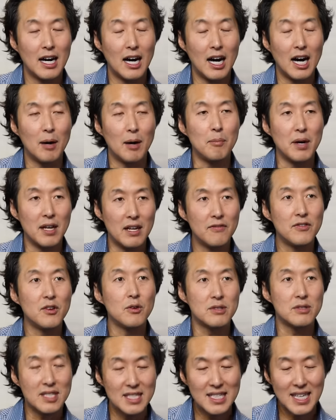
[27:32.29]
Um, but if
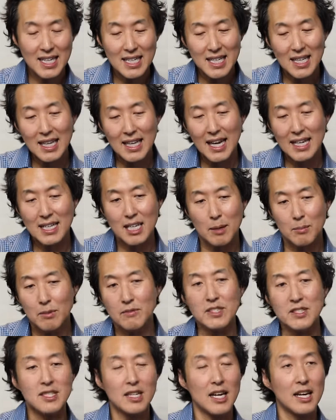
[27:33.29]
you stick to that type
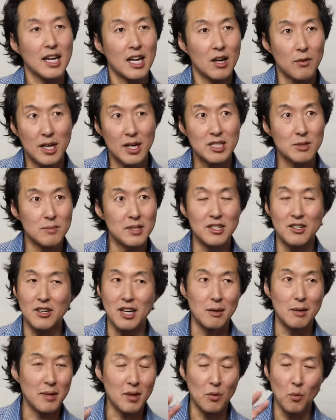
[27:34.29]
of a skincare regimen, you're
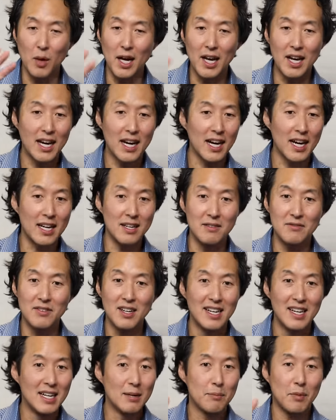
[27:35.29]
going to be way ahead of
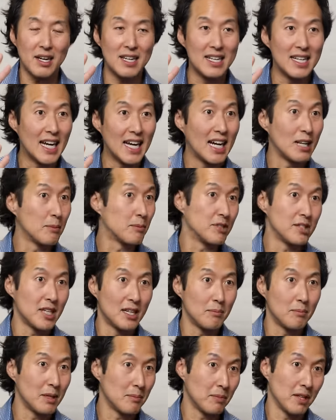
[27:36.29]
probably ninety
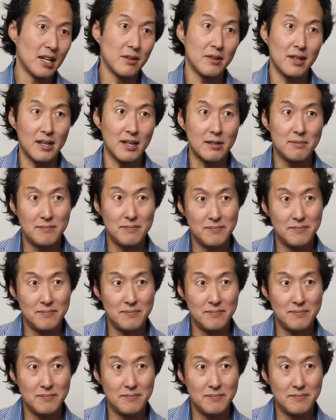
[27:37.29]
percent of people out there.